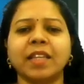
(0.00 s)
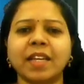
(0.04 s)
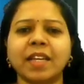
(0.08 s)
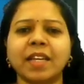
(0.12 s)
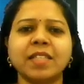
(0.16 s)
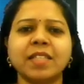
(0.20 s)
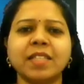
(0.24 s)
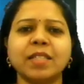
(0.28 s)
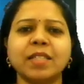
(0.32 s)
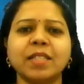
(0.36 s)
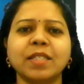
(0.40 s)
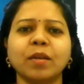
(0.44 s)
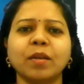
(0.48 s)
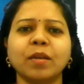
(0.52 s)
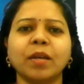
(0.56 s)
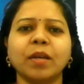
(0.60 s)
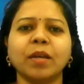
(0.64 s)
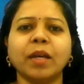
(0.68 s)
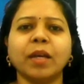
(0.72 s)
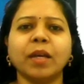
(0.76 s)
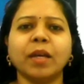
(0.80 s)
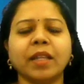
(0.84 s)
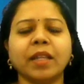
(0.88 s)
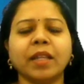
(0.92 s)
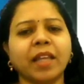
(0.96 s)
Yes,
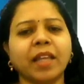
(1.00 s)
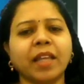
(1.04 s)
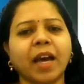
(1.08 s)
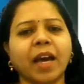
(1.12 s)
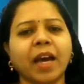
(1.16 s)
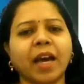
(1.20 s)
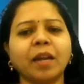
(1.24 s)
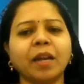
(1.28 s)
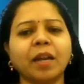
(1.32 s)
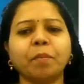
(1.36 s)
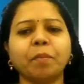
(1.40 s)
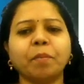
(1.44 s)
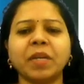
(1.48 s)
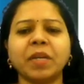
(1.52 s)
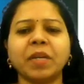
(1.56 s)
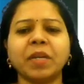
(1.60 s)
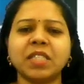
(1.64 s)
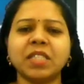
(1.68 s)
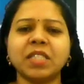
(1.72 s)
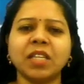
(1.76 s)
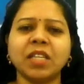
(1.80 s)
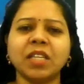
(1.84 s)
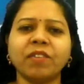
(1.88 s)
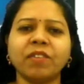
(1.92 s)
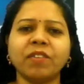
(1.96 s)
they are
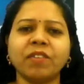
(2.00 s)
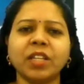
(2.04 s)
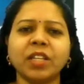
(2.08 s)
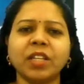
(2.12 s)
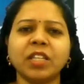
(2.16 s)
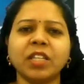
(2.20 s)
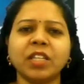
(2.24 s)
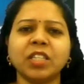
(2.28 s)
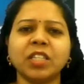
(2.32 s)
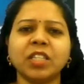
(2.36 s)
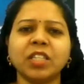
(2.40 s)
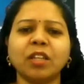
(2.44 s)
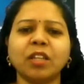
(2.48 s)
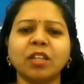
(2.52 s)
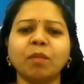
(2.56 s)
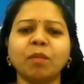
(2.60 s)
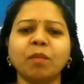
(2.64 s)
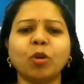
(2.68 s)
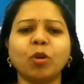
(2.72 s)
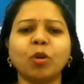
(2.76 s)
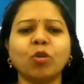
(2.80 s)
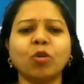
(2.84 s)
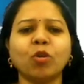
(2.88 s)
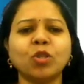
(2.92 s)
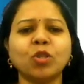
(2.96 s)
mixing with each
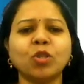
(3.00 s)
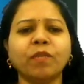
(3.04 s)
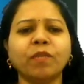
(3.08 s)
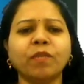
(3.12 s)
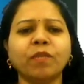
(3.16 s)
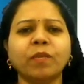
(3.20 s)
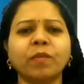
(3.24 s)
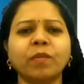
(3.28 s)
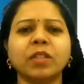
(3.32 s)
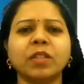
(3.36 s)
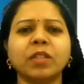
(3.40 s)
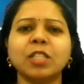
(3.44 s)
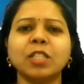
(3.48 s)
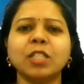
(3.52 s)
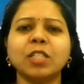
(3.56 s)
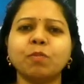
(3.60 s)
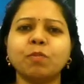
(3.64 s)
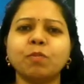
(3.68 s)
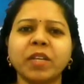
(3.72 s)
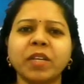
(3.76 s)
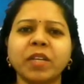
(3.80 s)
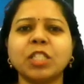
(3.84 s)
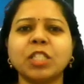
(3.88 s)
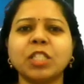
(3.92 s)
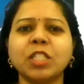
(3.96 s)
other because of the
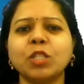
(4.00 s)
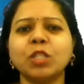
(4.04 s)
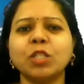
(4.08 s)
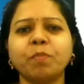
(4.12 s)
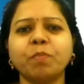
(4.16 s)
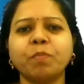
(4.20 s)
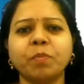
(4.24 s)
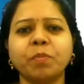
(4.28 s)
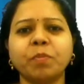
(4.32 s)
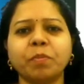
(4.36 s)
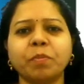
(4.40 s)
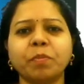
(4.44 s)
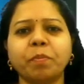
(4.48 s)
space is